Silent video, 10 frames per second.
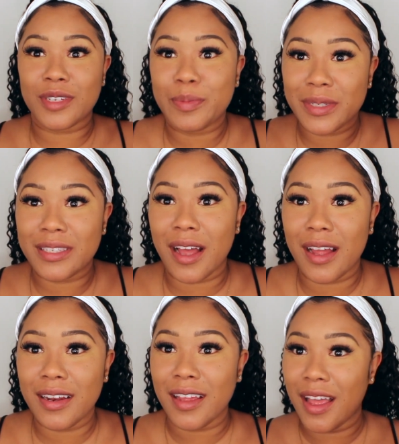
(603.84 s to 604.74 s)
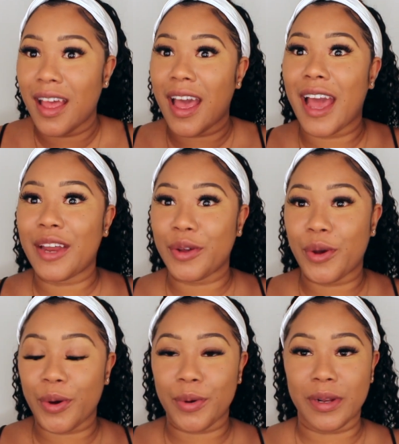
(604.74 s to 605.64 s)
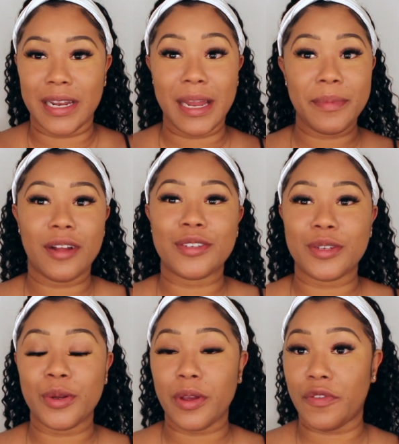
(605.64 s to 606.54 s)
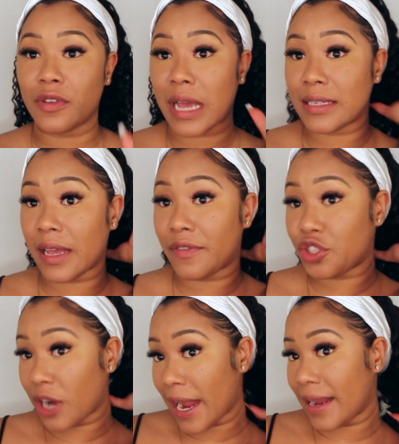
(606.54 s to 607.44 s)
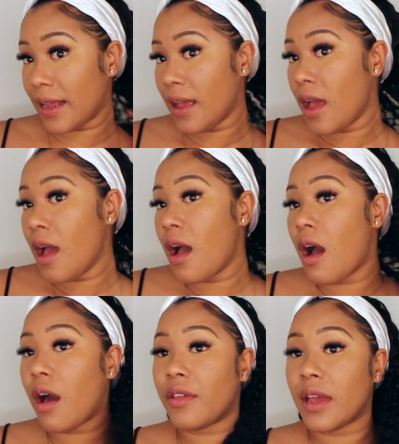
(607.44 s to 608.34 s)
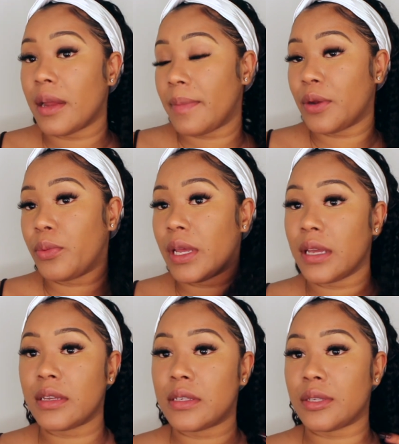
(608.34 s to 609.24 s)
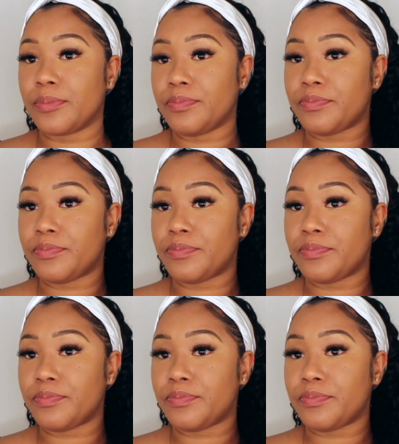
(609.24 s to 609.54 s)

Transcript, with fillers: just put it on and go. Let me also know if you guys have tried other headband wigs.